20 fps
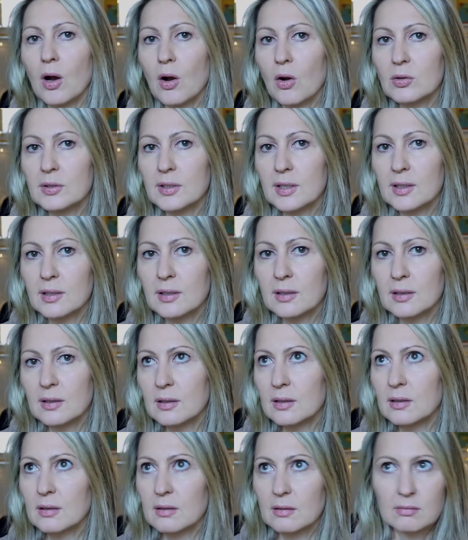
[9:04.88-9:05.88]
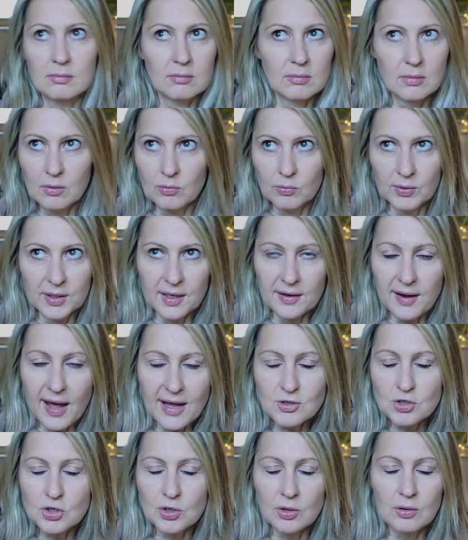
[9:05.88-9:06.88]
on a with a
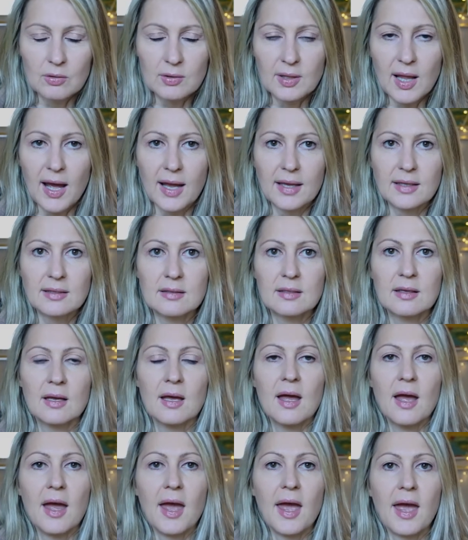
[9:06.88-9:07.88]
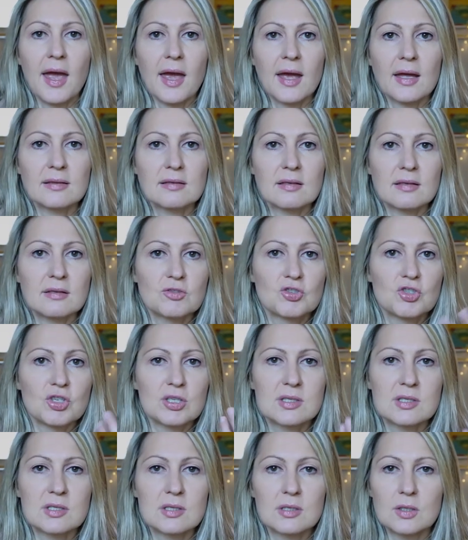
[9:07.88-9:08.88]
natural light and
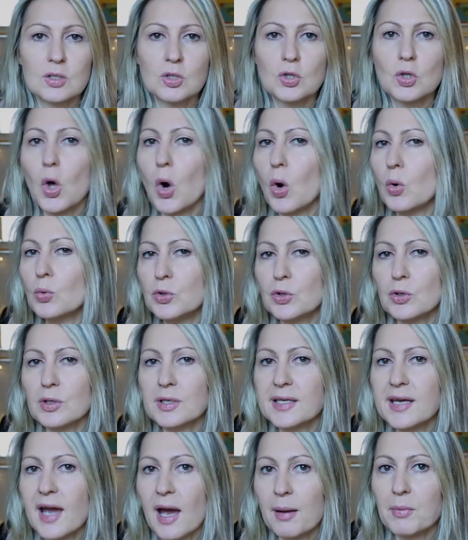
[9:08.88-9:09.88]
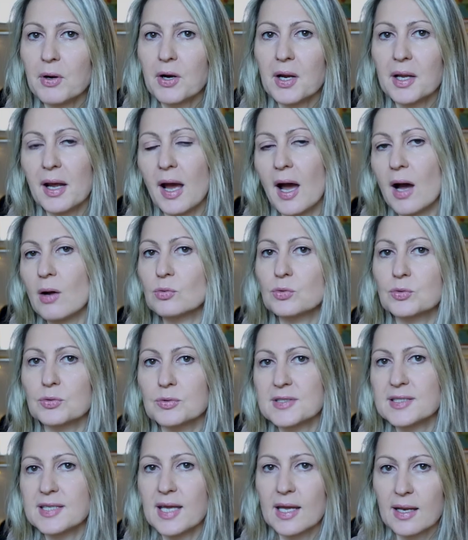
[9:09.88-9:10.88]
just know your camera and how to
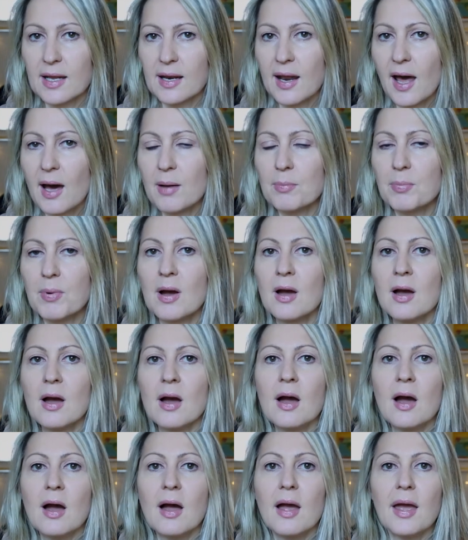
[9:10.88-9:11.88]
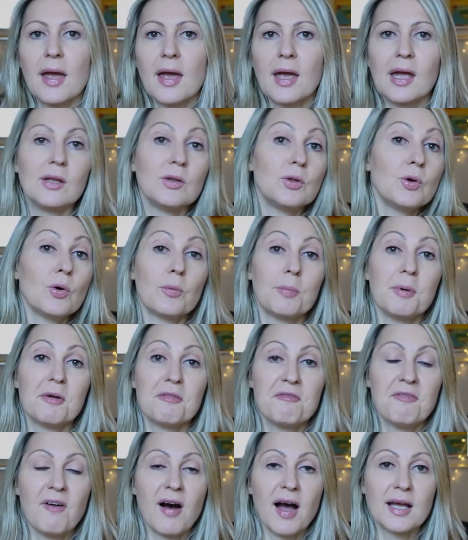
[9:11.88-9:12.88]
set it up, and you'll be
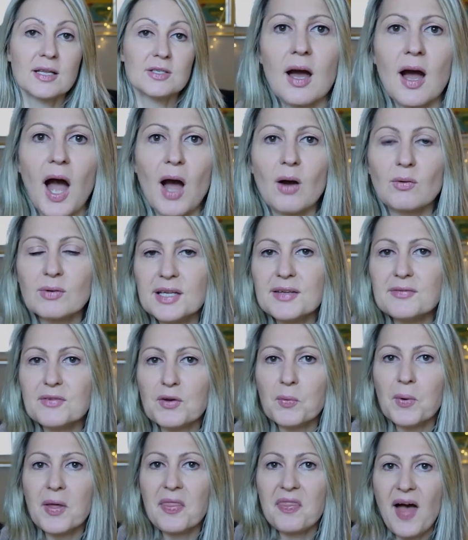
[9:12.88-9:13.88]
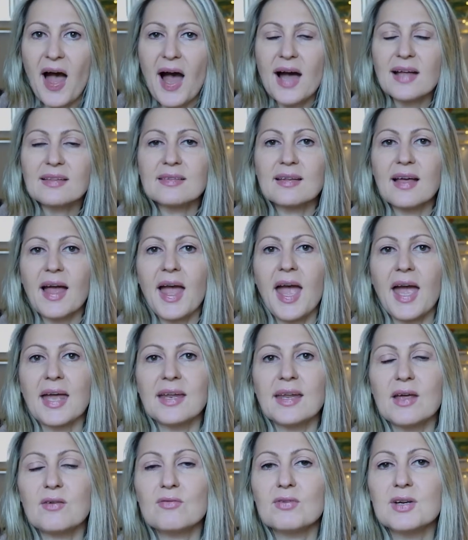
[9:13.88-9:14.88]
fine. I'll leave you with that,
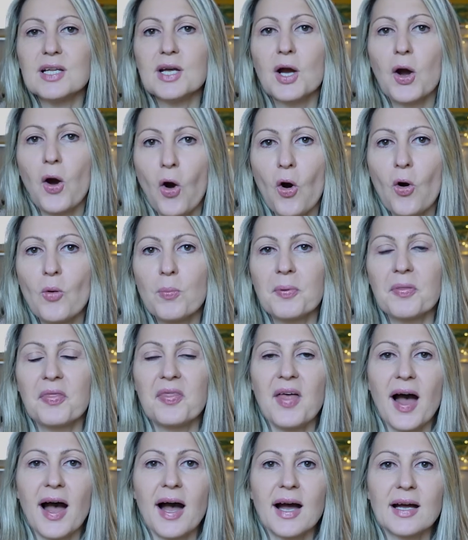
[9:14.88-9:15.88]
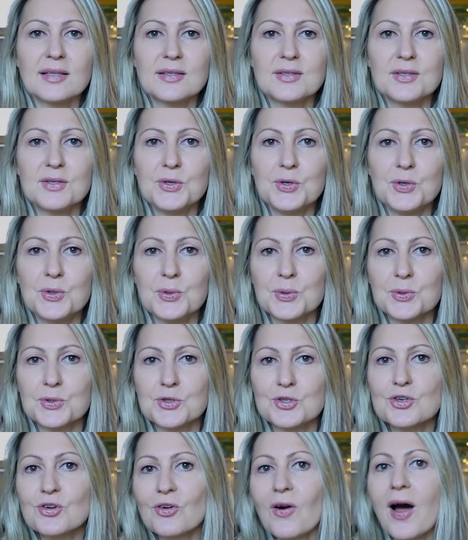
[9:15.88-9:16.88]
and I really hope that you
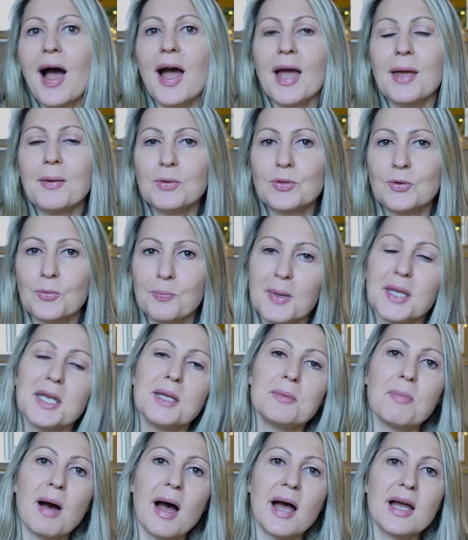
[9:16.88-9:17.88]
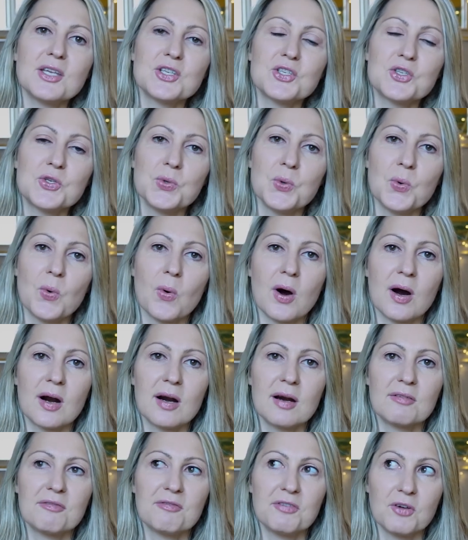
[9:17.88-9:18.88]
try to minimize
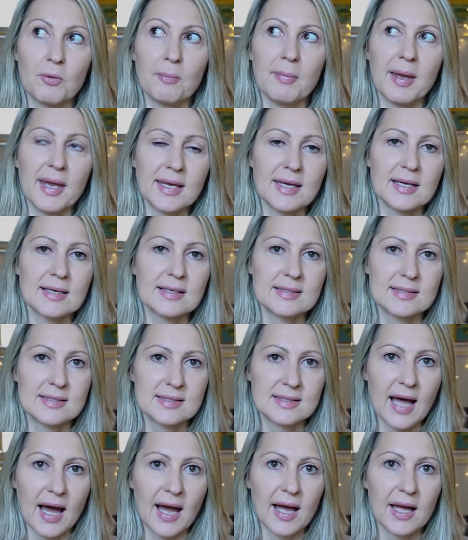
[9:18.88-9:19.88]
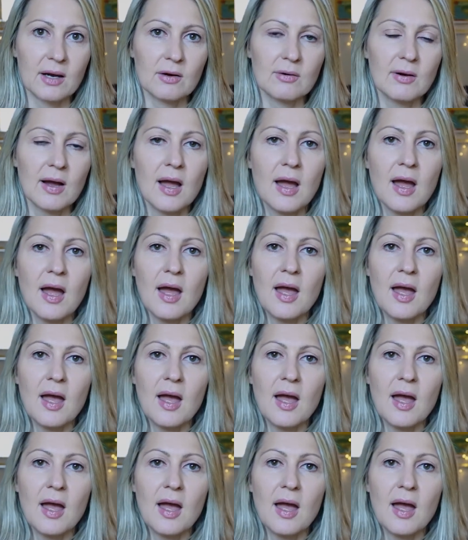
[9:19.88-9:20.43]
your filmmaking style.